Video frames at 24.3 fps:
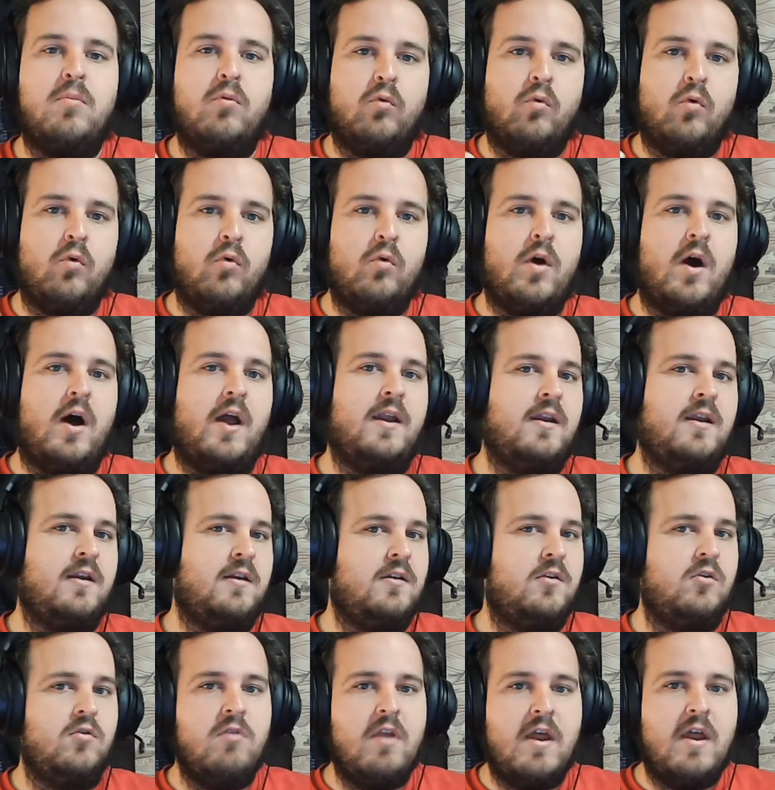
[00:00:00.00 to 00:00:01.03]
brood on it
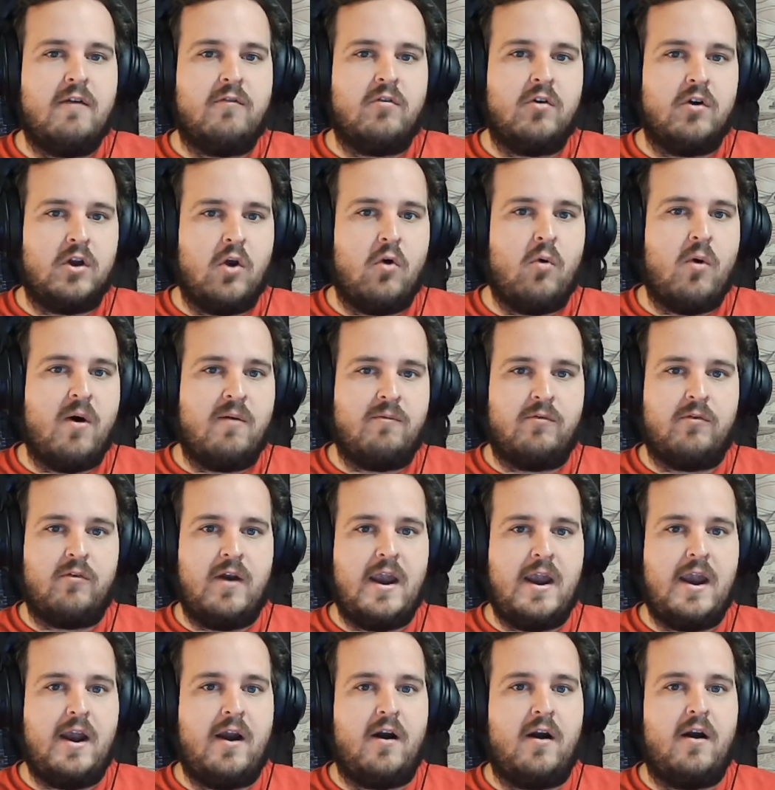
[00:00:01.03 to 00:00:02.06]
and you never go up
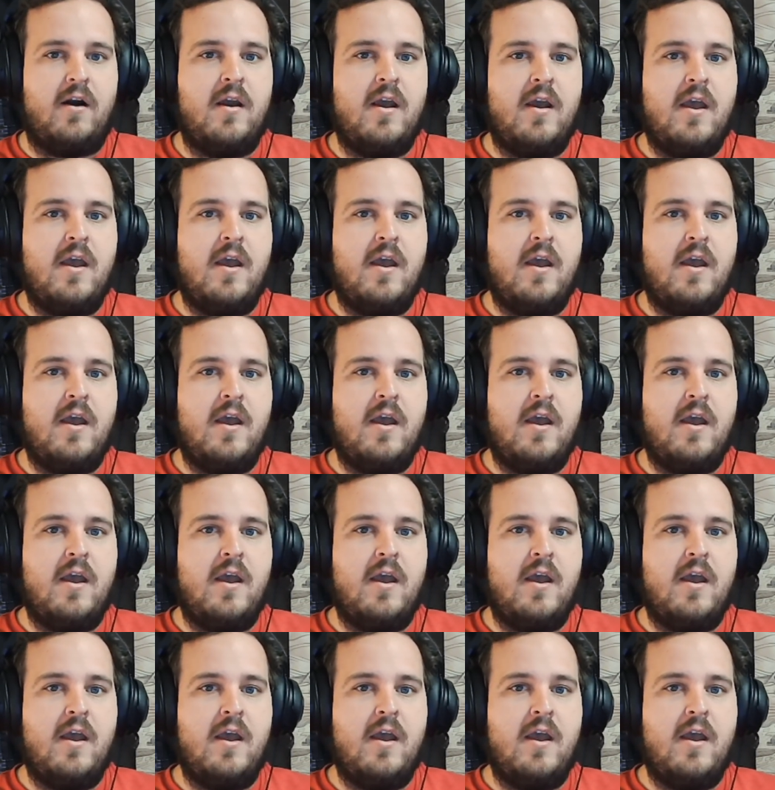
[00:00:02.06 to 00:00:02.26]
for air.